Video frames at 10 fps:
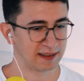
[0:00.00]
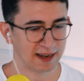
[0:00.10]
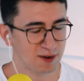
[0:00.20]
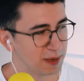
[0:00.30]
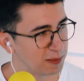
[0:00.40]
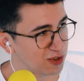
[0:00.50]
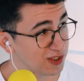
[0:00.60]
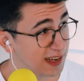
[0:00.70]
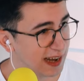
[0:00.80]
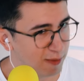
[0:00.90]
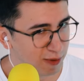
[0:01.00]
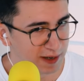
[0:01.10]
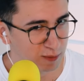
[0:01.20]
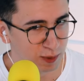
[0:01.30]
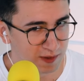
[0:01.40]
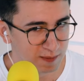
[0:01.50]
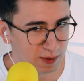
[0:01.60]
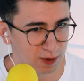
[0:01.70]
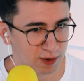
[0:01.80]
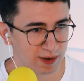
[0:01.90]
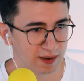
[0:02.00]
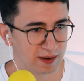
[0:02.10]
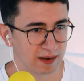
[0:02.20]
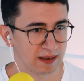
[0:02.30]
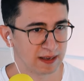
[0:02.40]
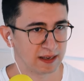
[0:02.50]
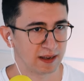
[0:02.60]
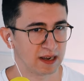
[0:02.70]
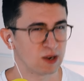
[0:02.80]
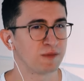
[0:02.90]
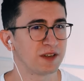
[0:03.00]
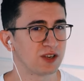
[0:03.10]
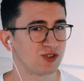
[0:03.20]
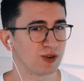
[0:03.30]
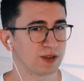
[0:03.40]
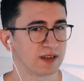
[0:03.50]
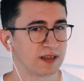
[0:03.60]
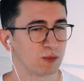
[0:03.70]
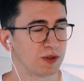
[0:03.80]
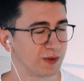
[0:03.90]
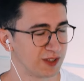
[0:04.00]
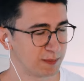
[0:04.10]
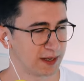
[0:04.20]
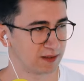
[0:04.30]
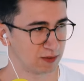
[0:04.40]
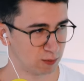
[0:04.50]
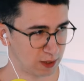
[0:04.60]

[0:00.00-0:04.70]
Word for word: Can you maybe just elaborate once more on a convenient shortcut with respect to